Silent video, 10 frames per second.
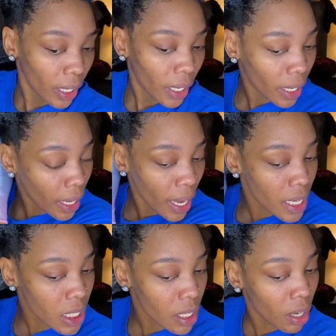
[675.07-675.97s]
it
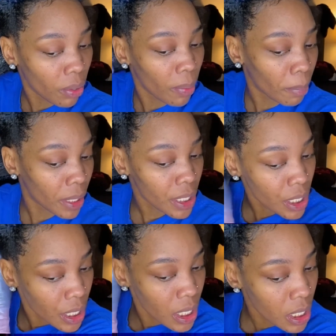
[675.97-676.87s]
has so much
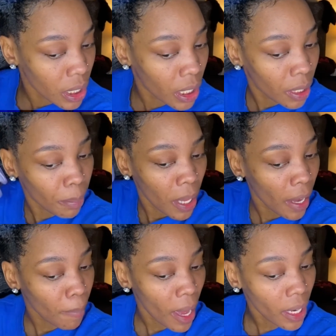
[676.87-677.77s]
slip.
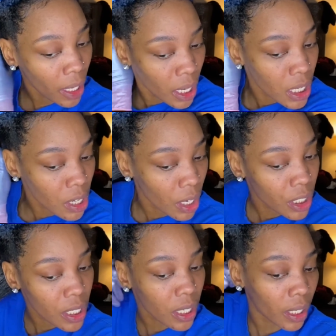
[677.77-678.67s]
Like my hands are
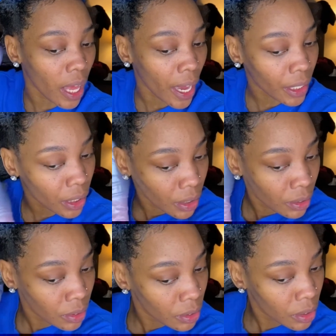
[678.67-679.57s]
just gliding.
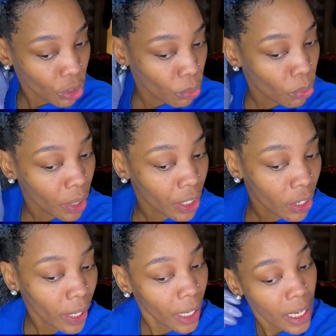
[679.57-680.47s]
You want
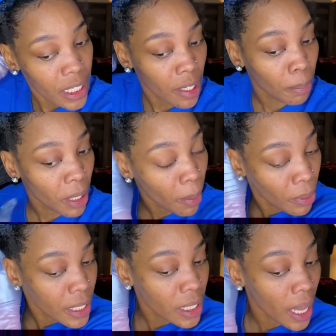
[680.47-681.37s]
your hands to be able
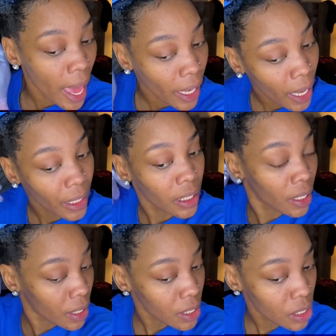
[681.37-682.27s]
to slide like
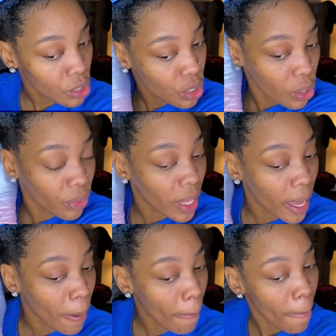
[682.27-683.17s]
this so
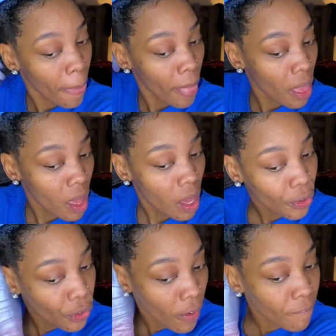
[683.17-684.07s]
that
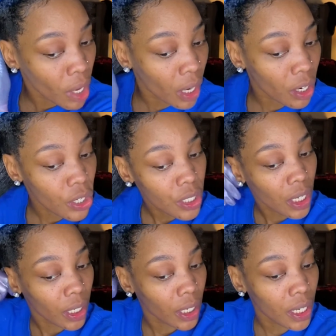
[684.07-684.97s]
your fingers
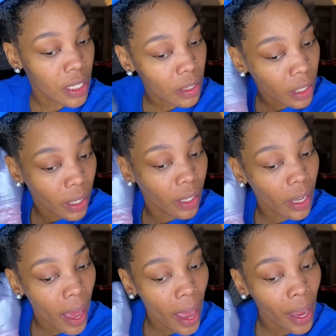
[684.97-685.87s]
can easily
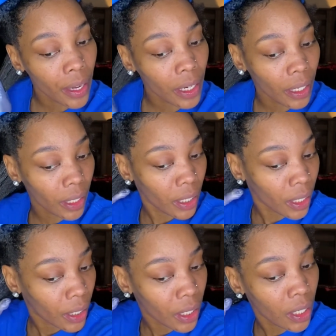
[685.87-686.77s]
glide
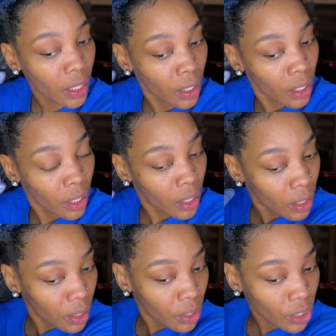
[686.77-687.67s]
and,
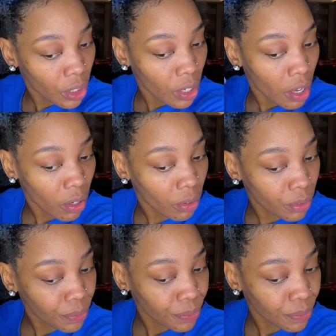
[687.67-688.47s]
you know,